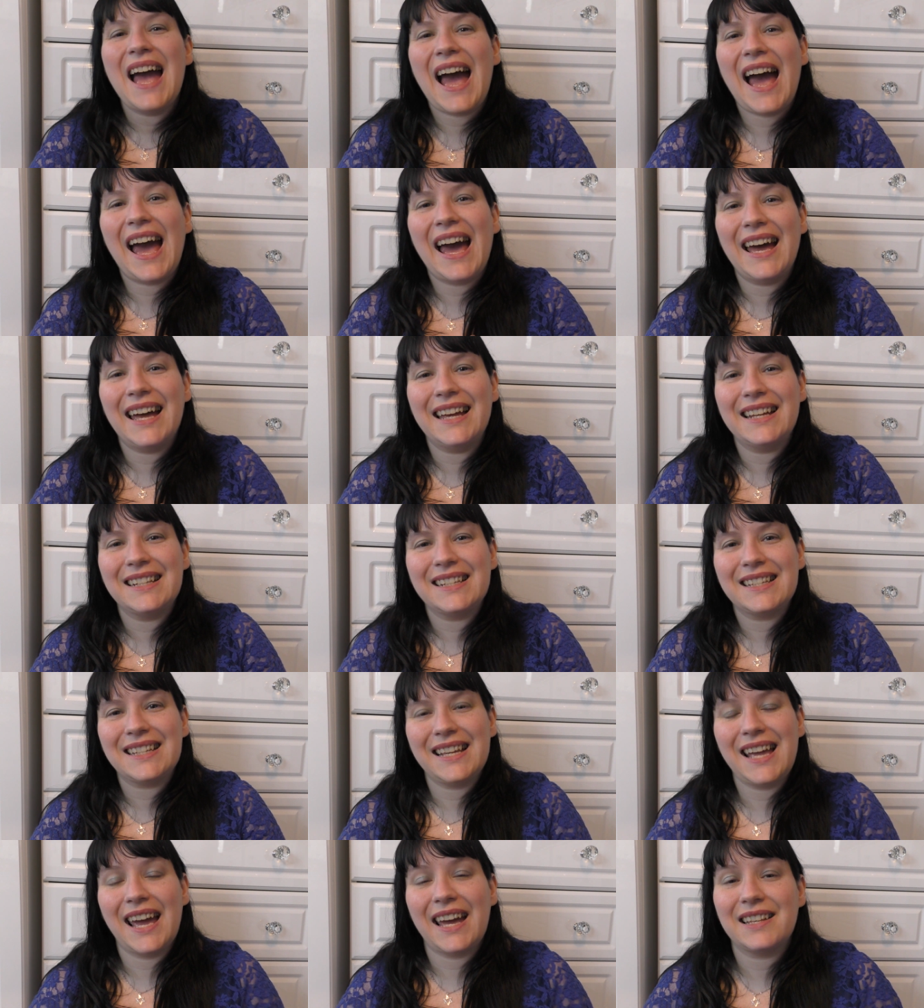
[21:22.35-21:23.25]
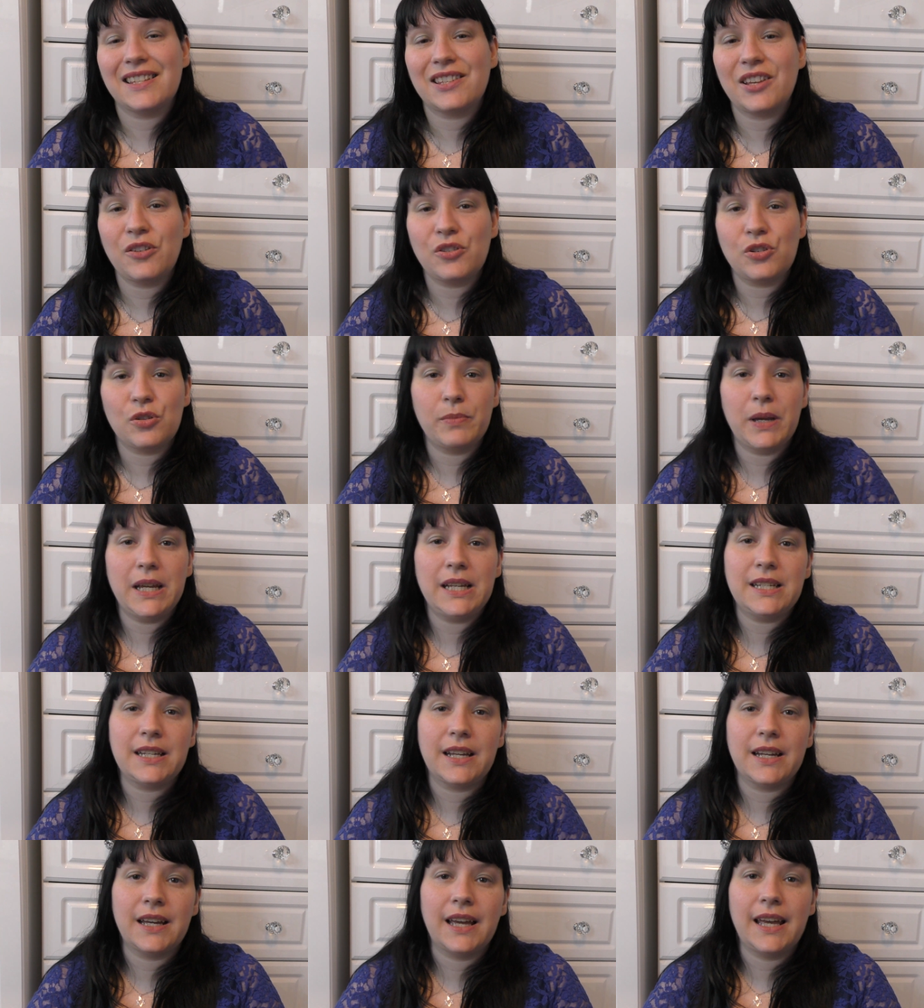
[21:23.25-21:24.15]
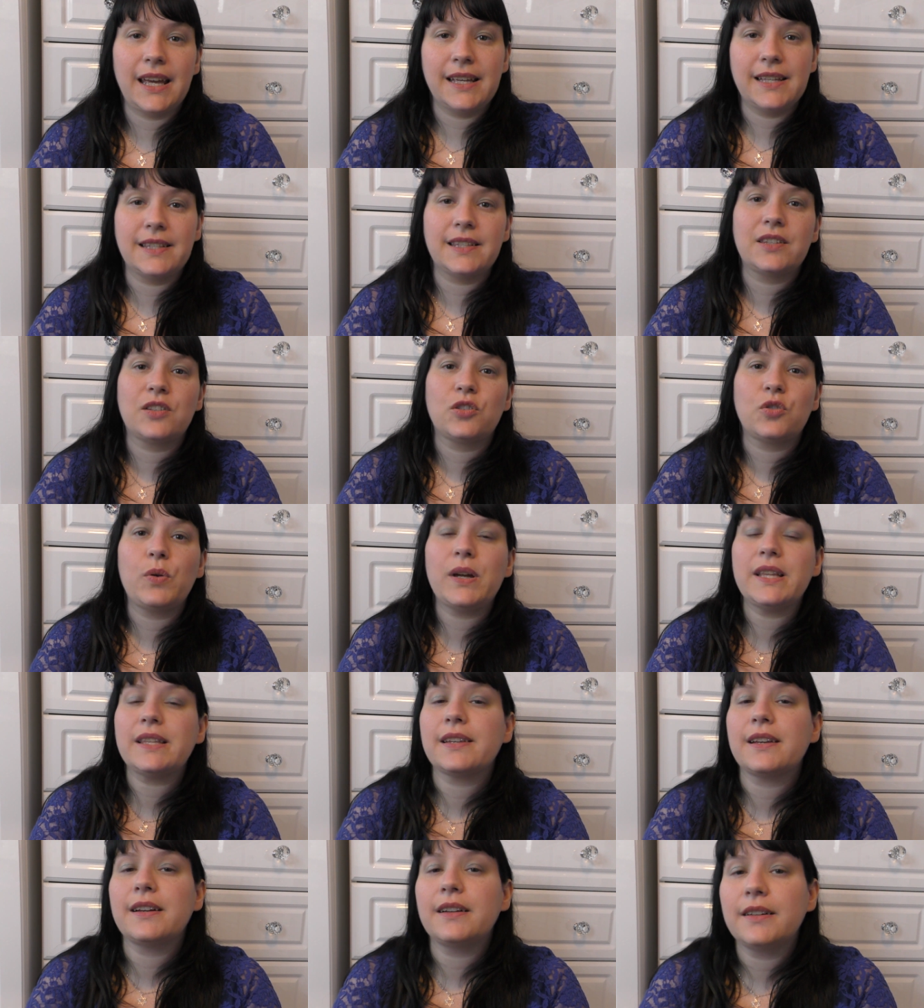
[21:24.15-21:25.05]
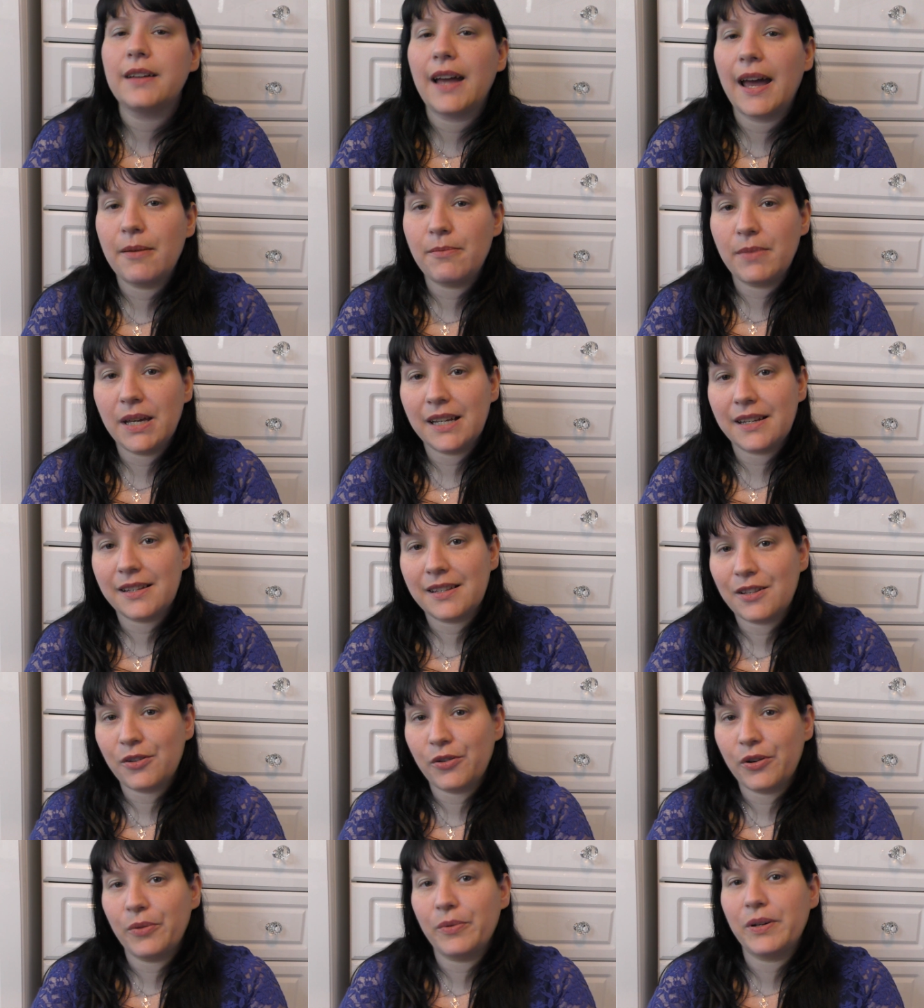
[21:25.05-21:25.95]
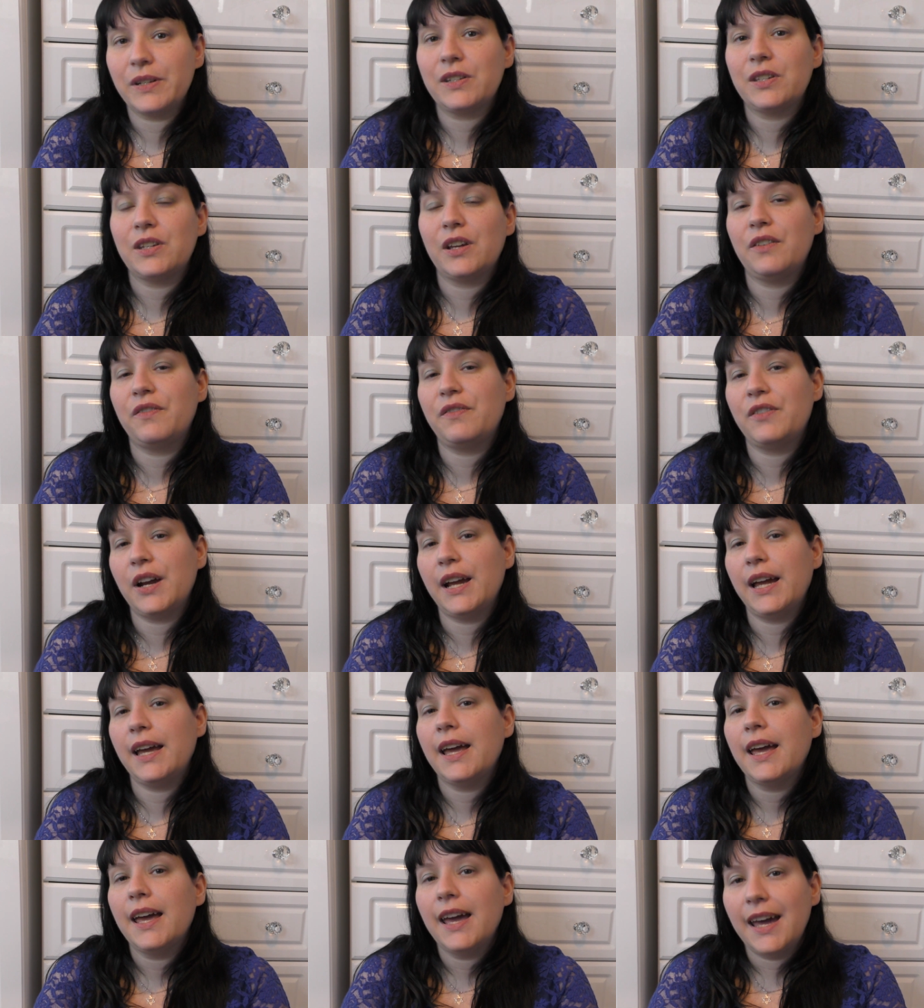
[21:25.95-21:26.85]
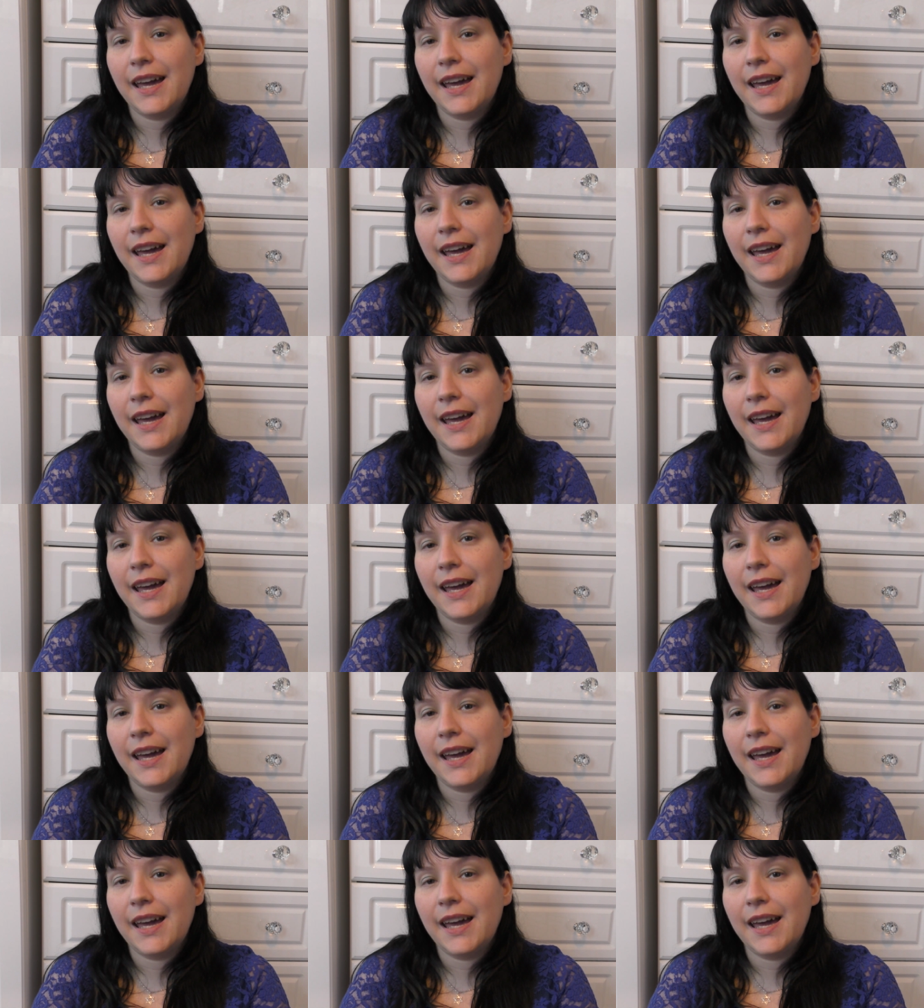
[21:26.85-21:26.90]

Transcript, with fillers: And yeah, social media is Twitter at MinxLaura123,